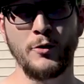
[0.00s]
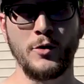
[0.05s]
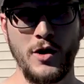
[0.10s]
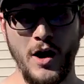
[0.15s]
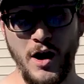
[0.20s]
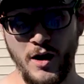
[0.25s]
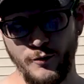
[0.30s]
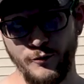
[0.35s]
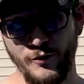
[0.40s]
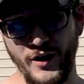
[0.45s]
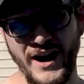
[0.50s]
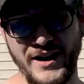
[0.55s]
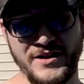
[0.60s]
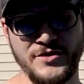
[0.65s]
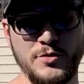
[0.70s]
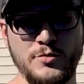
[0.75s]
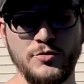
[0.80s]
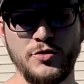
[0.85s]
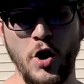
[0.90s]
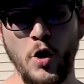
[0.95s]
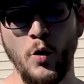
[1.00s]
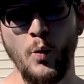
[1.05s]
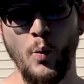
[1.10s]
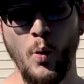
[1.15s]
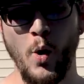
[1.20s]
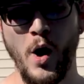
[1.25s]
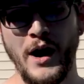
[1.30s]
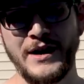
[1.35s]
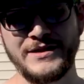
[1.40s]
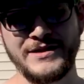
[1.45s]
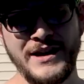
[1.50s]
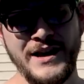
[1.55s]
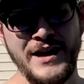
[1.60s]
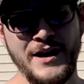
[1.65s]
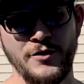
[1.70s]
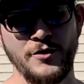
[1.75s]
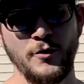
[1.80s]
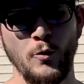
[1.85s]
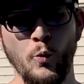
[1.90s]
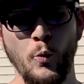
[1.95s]
or convex, you don't want
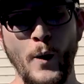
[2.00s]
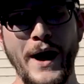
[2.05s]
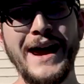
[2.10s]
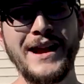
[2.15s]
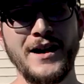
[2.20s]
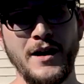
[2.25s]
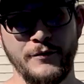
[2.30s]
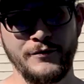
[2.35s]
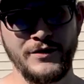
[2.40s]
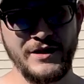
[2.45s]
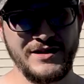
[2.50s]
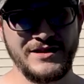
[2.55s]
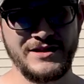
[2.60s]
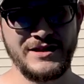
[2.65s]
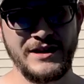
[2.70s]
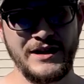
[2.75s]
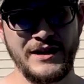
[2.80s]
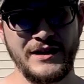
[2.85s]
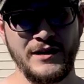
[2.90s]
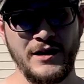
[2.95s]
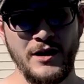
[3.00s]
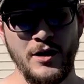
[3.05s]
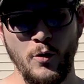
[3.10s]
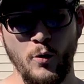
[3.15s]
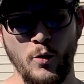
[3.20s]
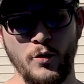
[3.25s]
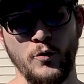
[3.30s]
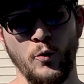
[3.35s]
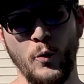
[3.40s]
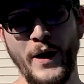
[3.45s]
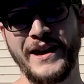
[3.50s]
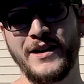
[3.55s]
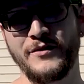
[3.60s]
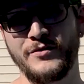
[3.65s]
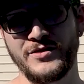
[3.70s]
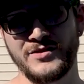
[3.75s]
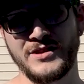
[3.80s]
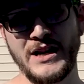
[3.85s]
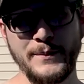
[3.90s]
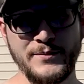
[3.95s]
the weight of this thing or the weight of
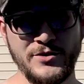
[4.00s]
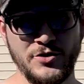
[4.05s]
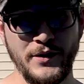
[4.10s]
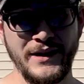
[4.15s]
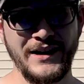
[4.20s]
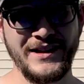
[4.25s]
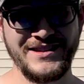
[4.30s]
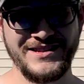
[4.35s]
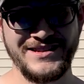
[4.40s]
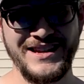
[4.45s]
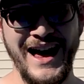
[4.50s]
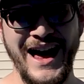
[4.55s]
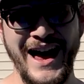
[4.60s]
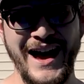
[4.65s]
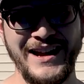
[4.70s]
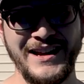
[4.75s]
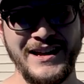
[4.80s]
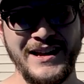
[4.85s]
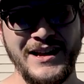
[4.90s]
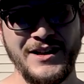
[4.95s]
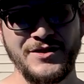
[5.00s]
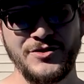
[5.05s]
the substrate inside